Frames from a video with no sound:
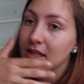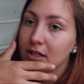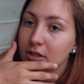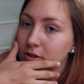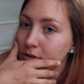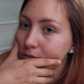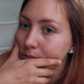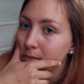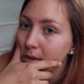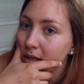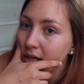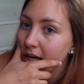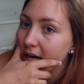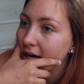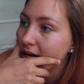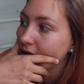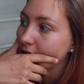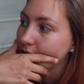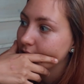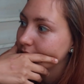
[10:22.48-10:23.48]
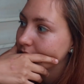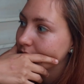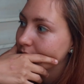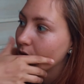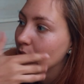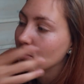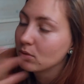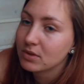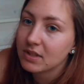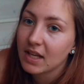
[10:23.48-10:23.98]
it took me like the
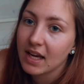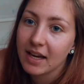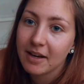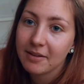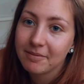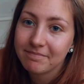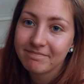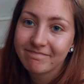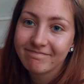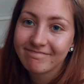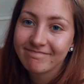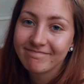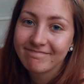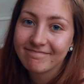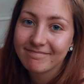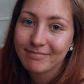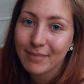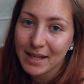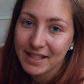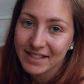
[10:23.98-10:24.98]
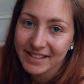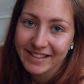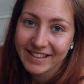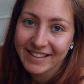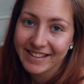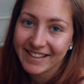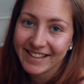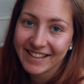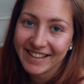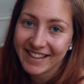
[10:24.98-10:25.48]
whole day
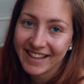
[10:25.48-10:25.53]
basically